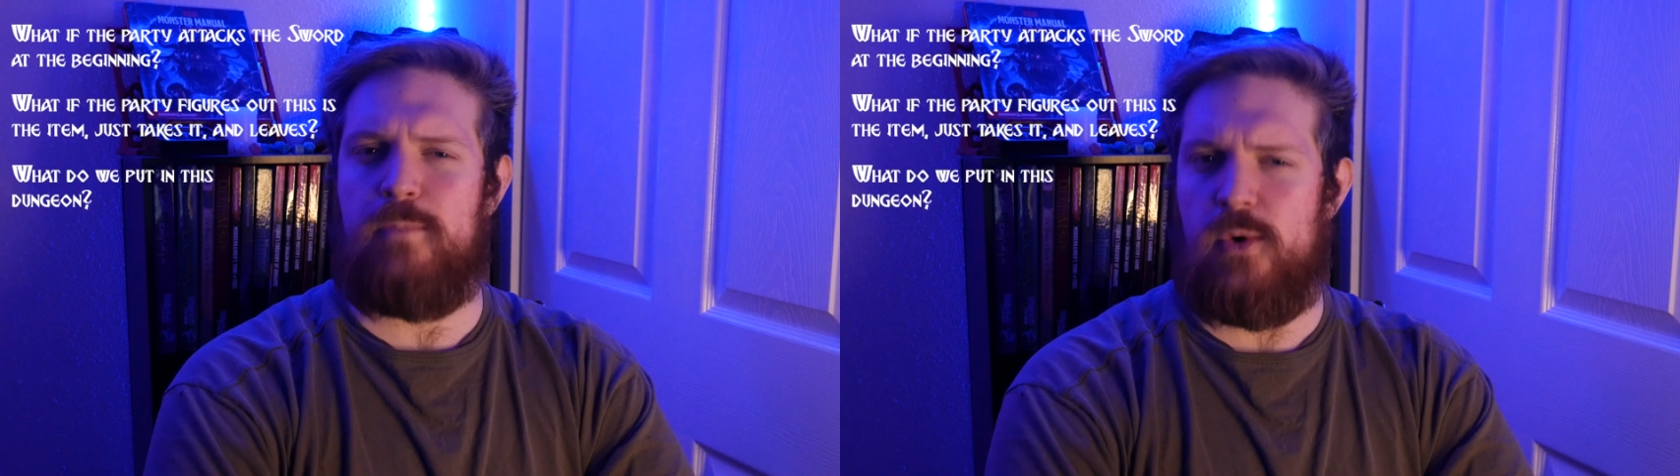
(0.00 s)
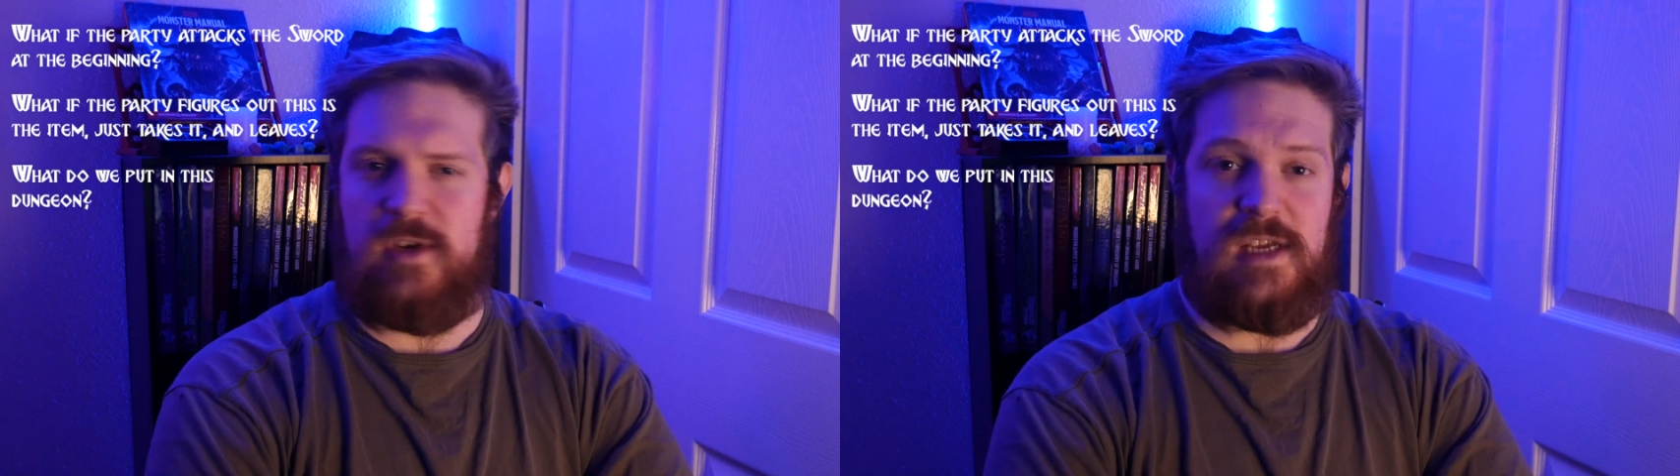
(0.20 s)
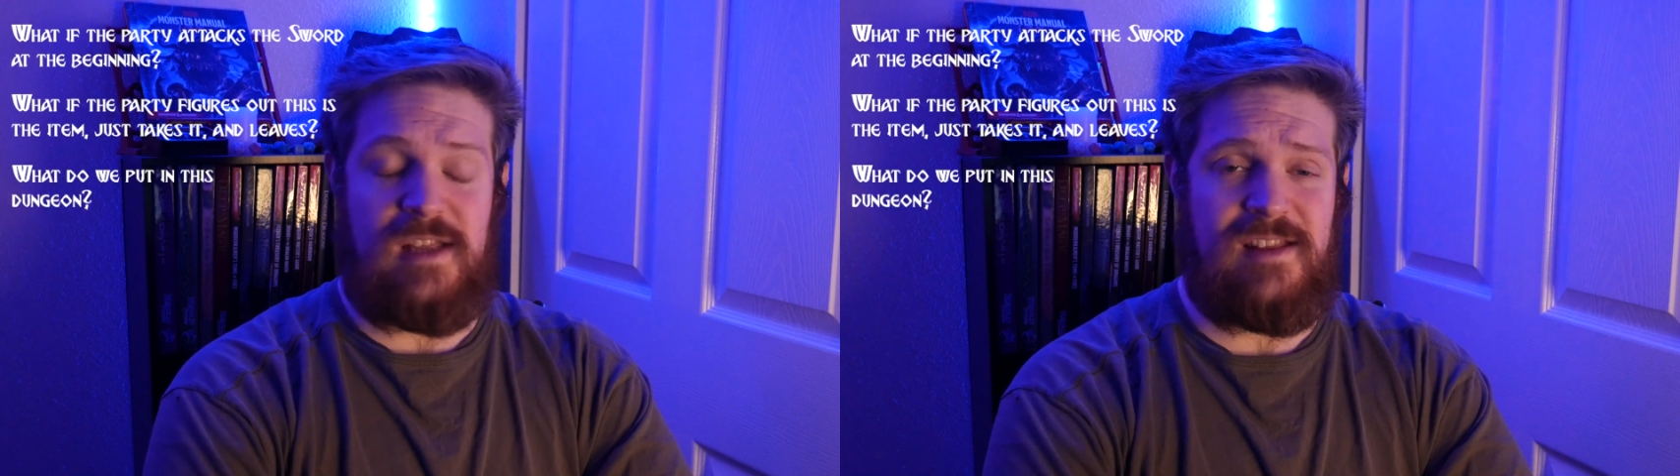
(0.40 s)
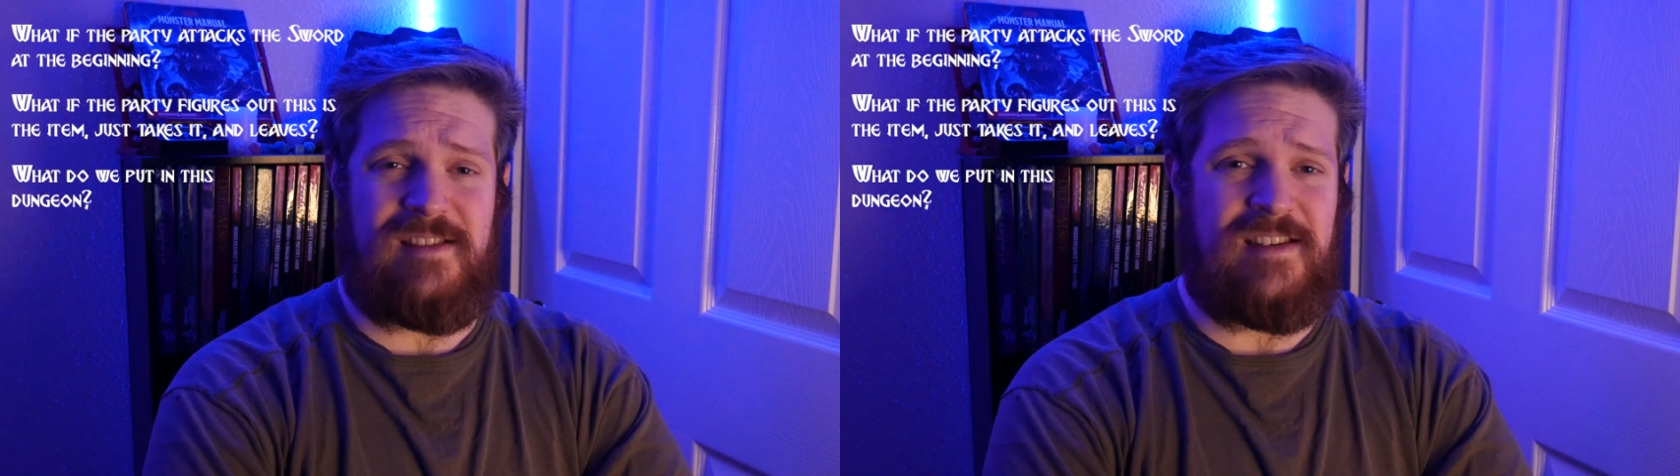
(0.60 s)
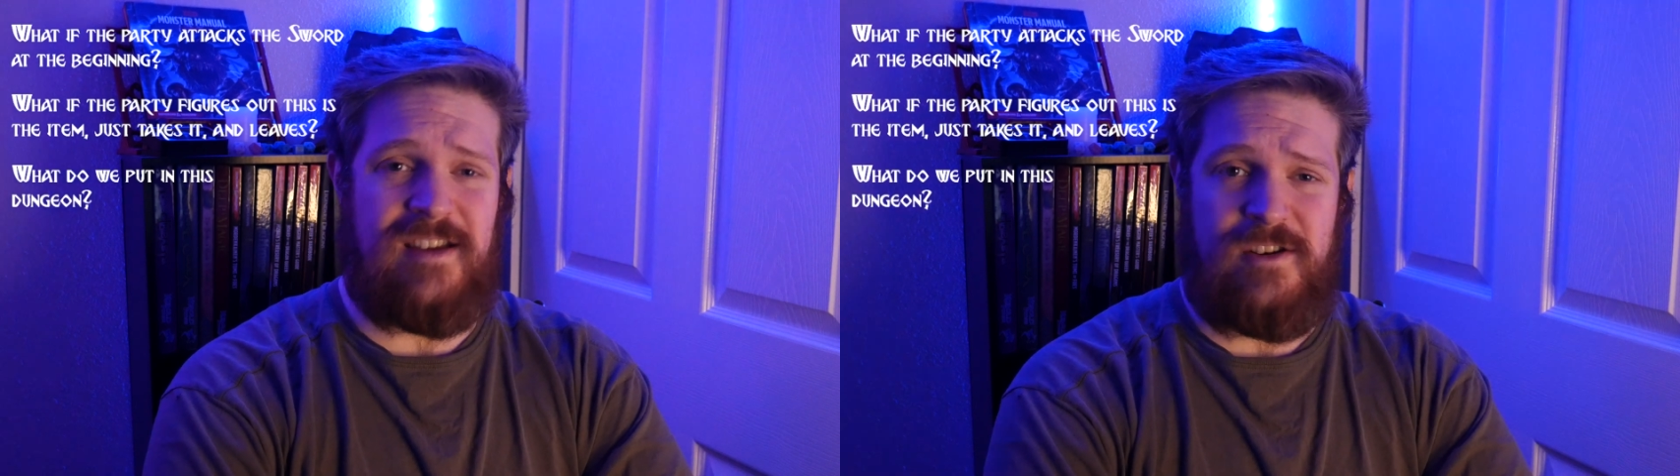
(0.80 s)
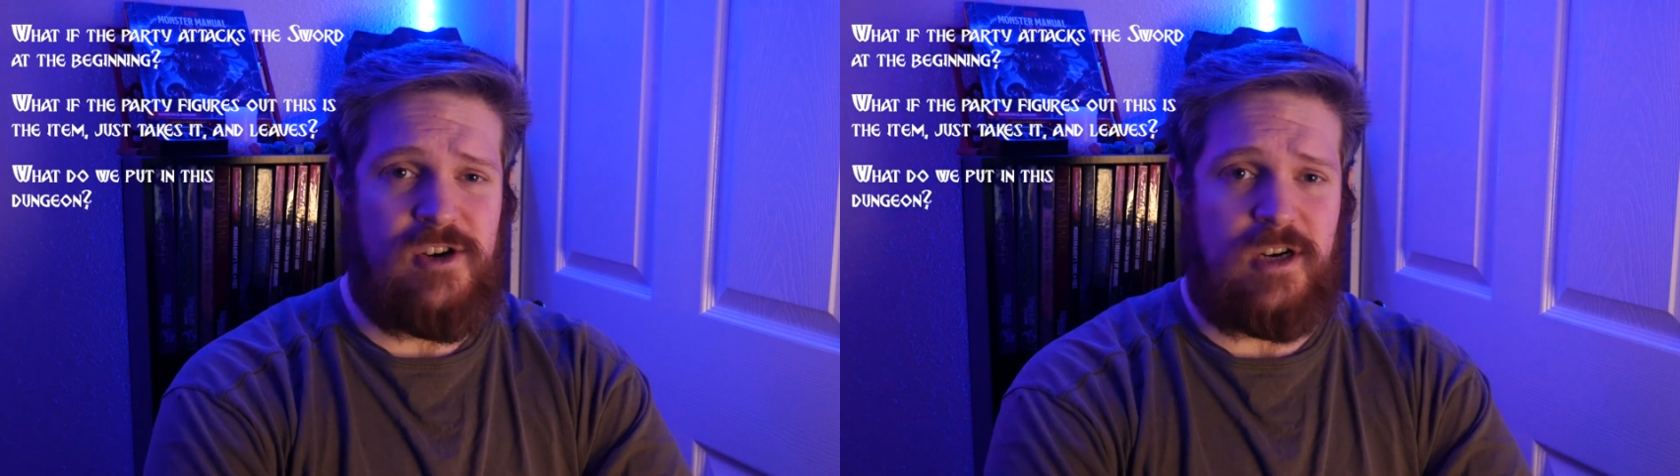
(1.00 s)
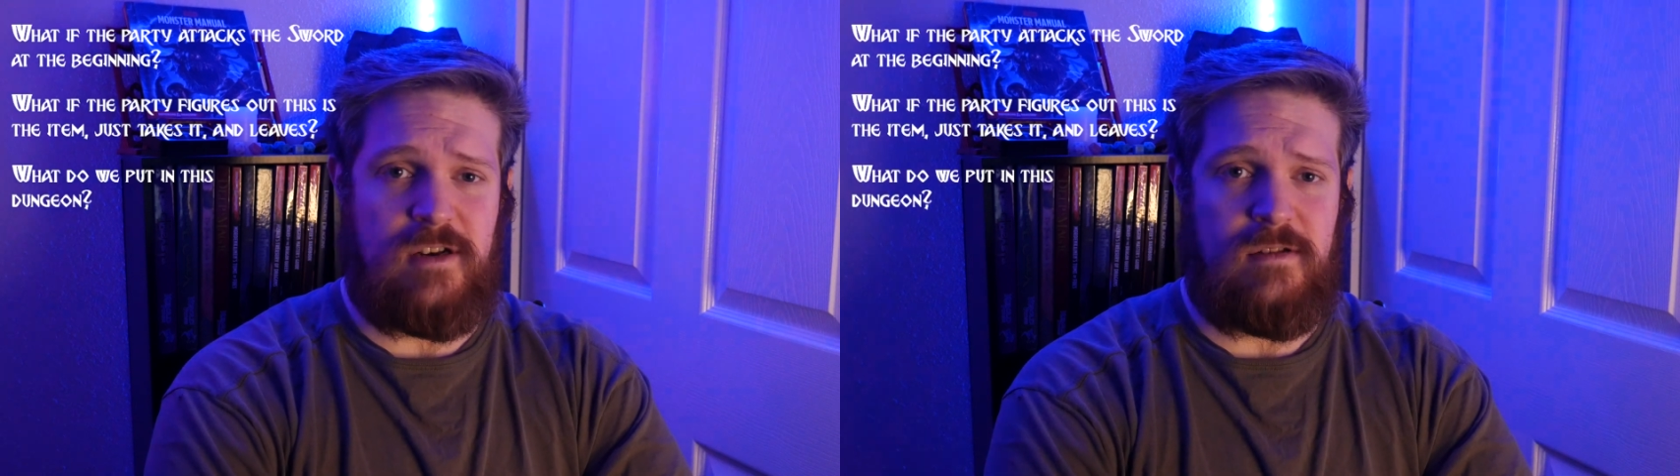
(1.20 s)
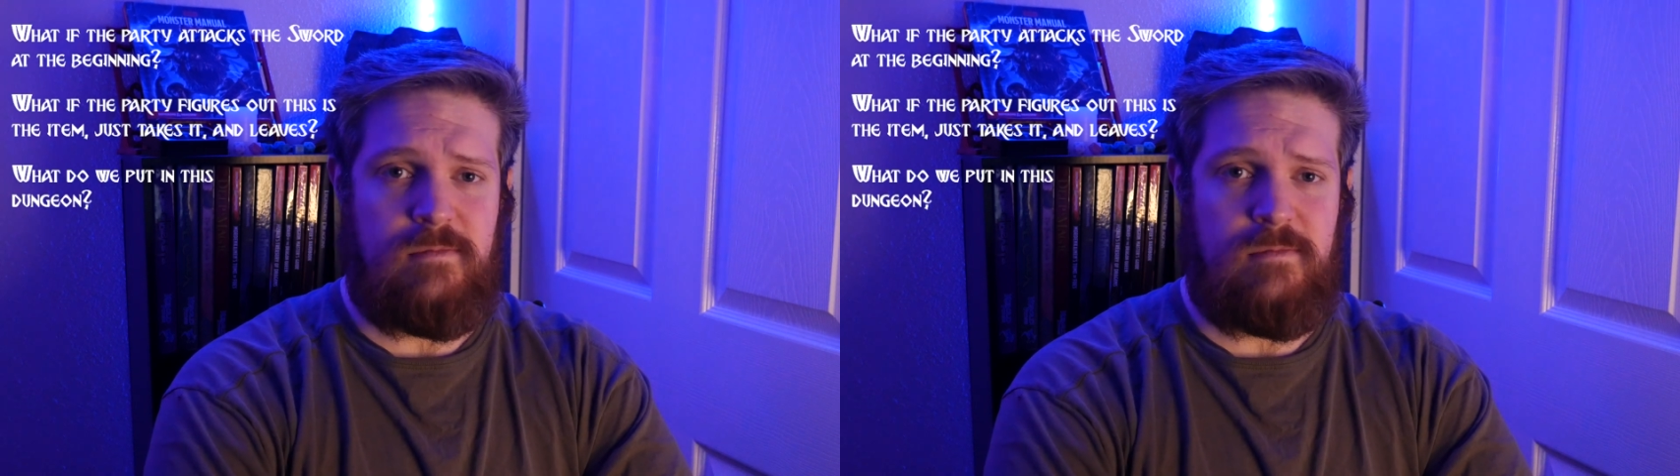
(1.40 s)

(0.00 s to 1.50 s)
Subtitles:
put in this dungeon?